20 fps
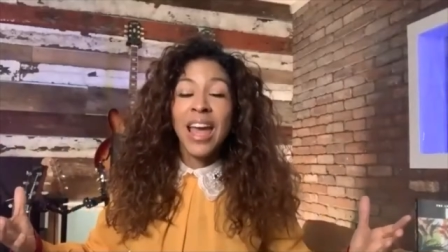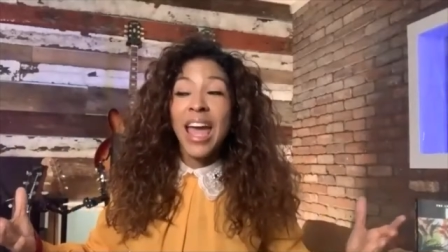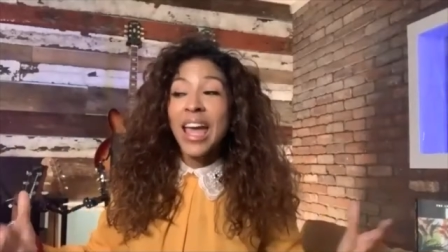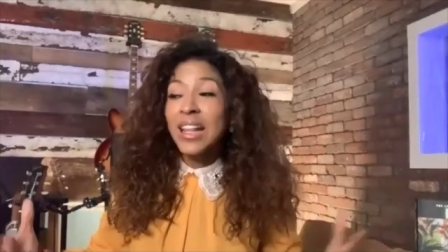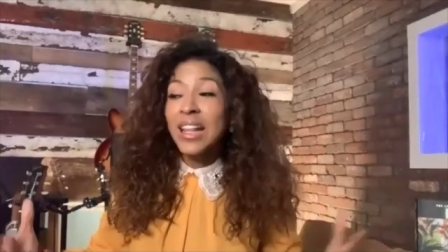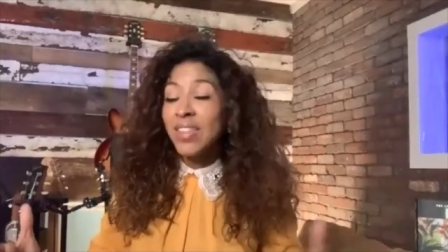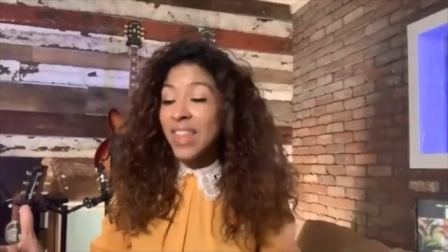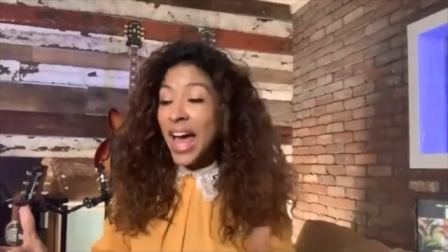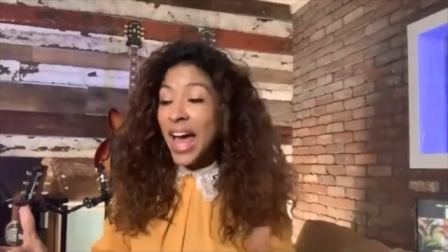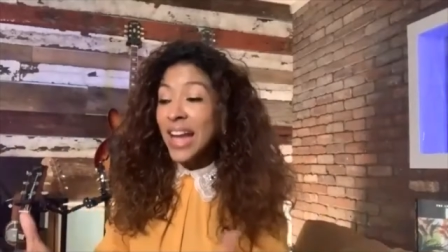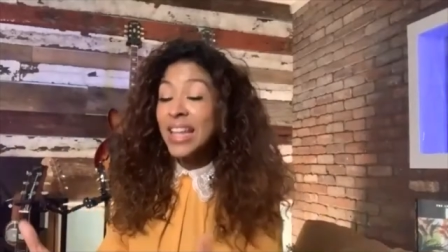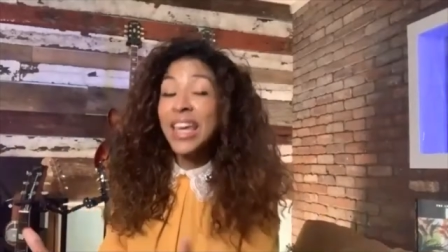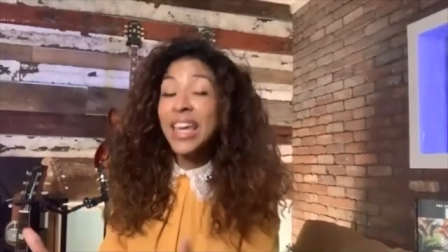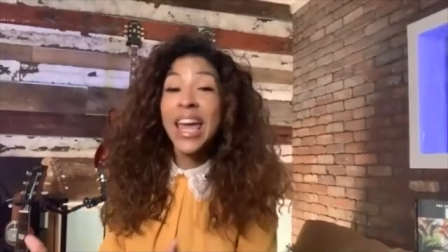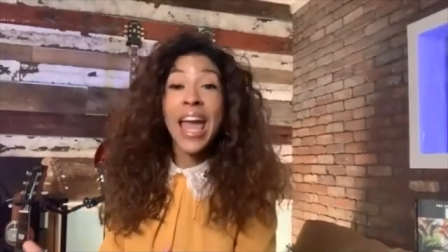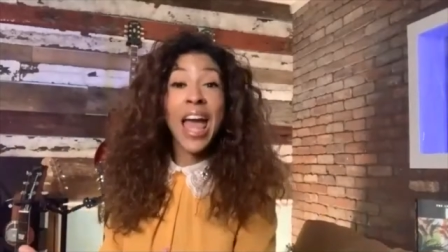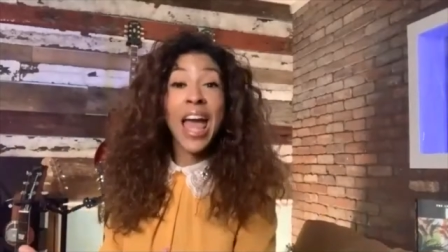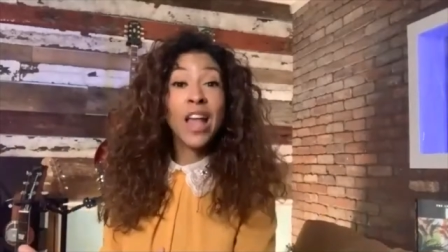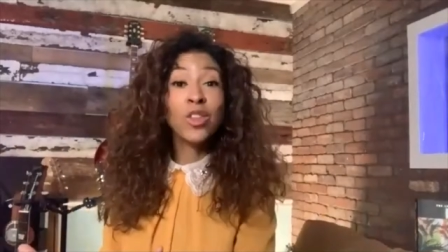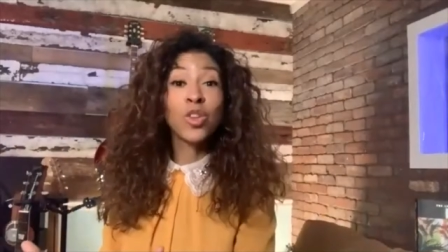And that
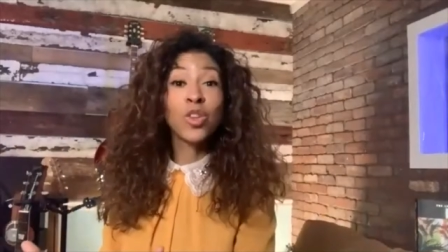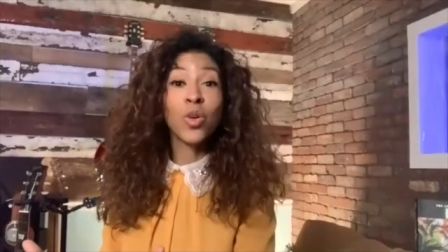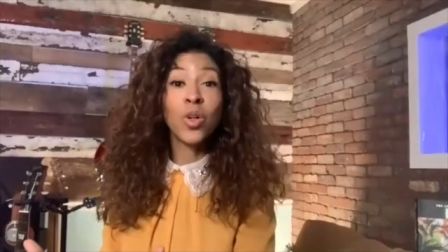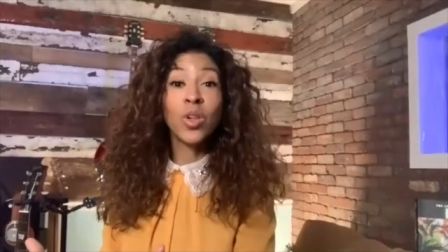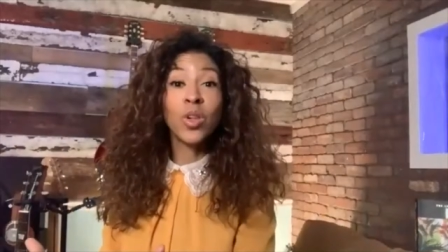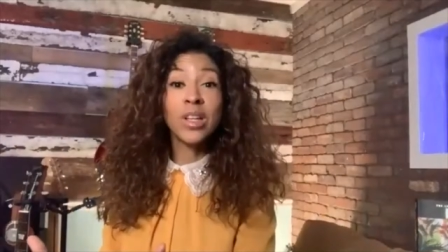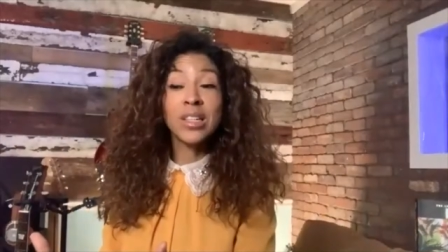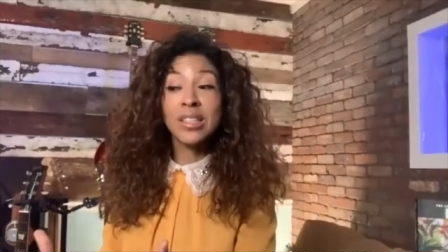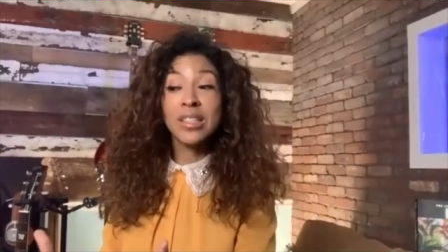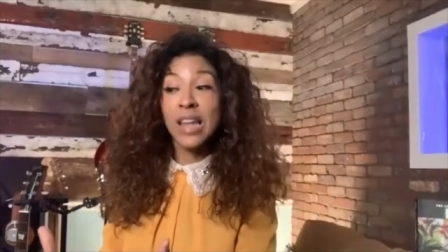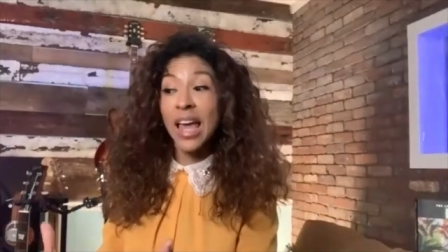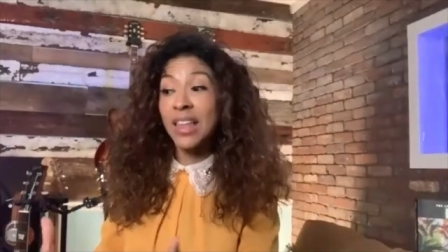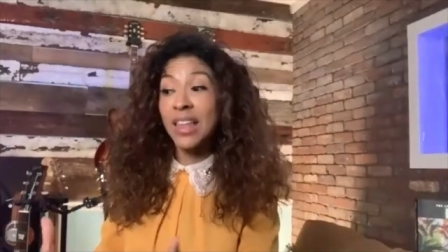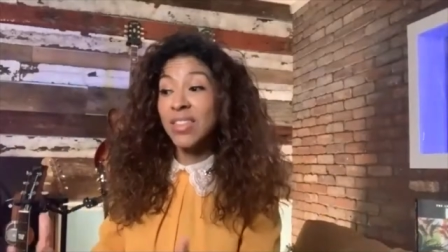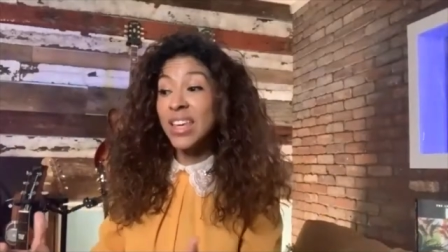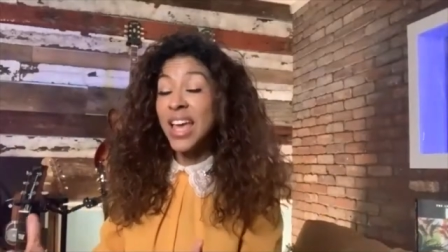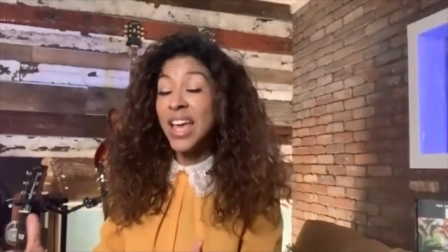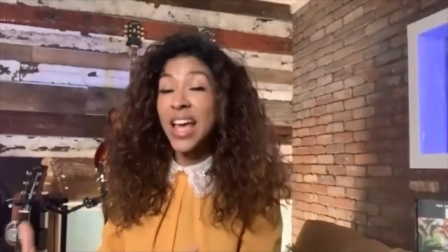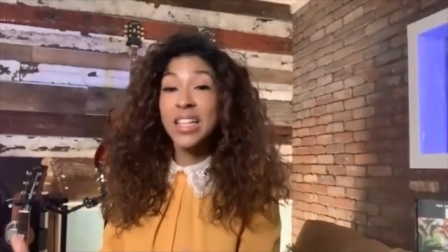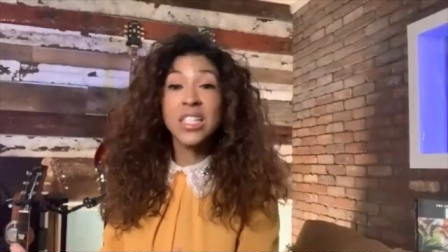candle is like
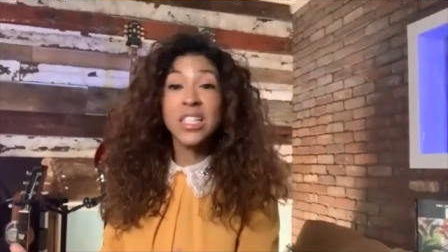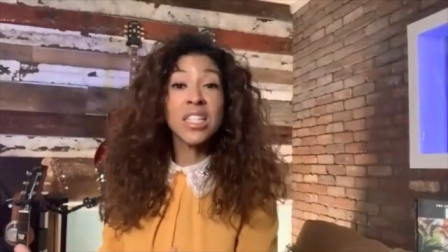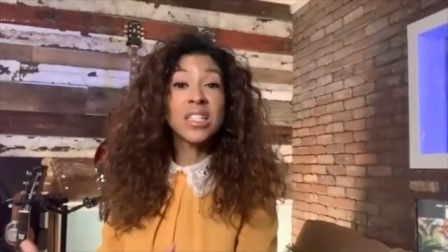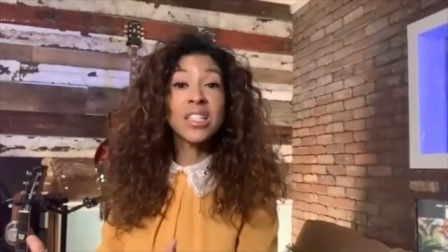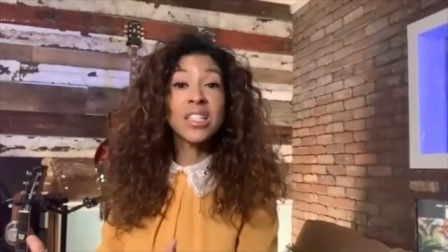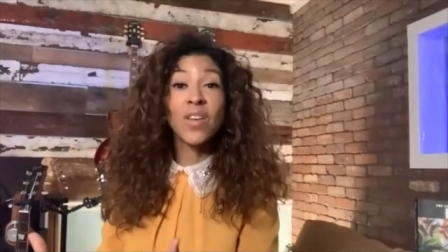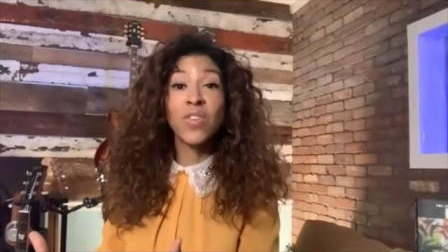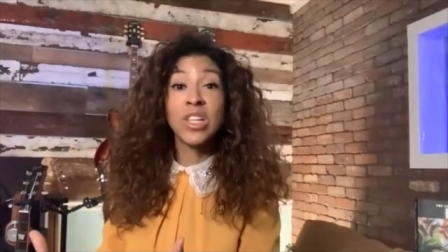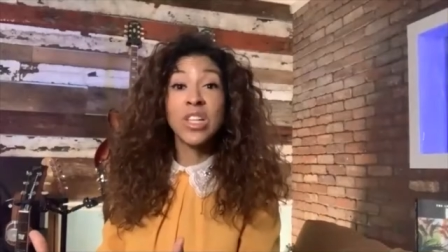the essence of